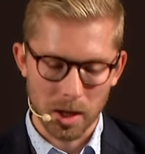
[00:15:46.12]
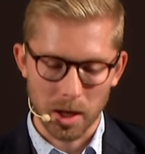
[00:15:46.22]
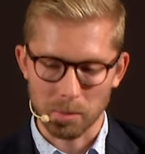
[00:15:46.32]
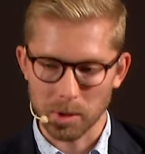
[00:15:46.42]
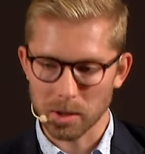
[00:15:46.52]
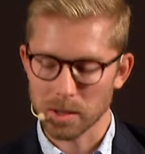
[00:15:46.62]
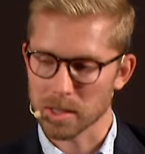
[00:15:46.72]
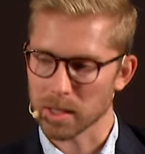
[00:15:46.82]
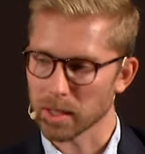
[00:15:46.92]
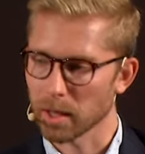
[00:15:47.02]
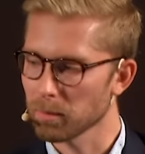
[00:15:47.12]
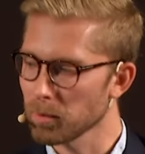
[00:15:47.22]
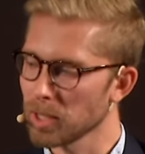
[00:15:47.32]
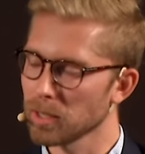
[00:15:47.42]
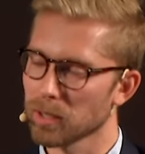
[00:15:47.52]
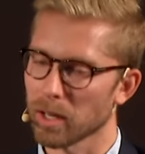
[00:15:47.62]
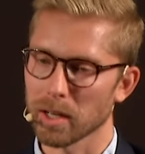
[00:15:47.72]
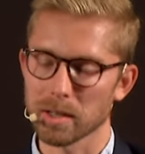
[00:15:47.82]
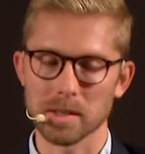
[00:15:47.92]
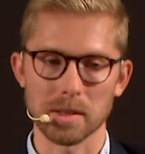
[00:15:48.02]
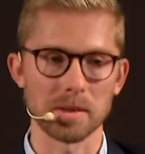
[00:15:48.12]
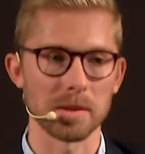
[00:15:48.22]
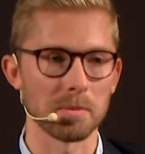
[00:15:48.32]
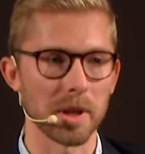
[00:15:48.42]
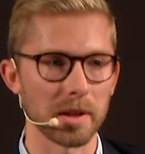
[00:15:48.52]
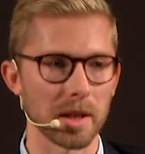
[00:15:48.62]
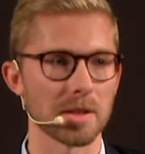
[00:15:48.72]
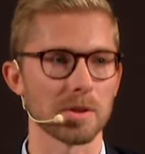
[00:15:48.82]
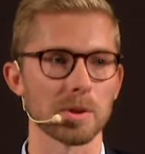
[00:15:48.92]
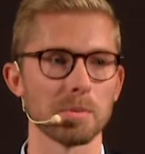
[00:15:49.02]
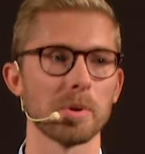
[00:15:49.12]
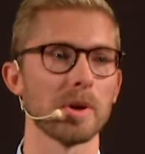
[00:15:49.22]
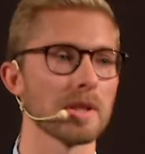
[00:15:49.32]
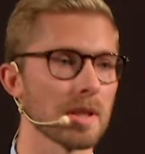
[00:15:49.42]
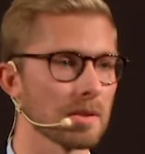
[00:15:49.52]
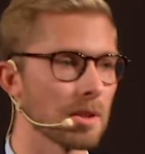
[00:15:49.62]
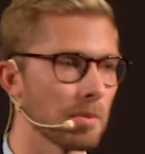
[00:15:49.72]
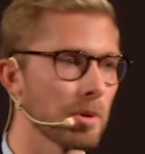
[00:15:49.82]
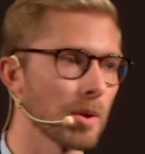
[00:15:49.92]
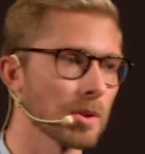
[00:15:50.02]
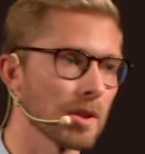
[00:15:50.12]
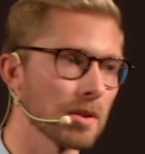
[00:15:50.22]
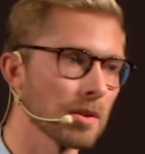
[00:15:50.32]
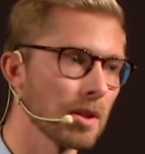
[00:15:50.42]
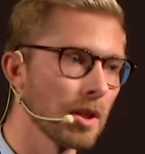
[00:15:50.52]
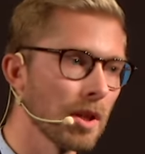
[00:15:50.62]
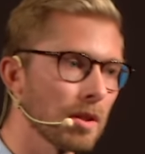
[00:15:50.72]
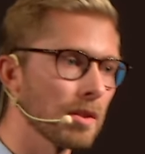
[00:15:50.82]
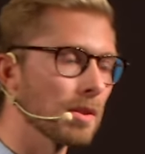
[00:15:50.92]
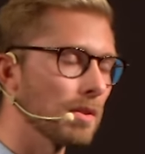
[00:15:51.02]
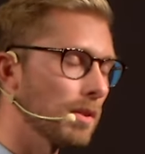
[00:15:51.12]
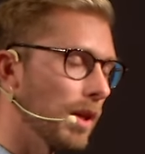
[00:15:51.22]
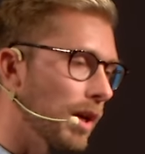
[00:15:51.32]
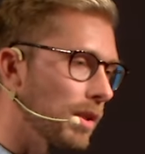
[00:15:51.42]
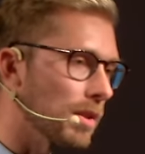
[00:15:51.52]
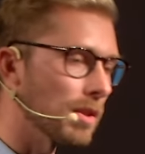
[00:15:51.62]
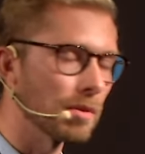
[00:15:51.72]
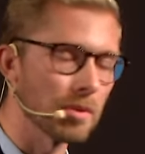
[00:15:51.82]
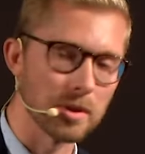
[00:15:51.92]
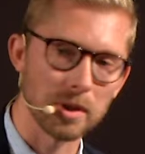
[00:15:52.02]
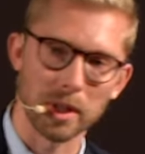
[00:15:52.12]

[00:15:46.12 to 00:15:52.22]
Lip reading: And we could see that we need an IT system that actually supports us in the process. The IT system should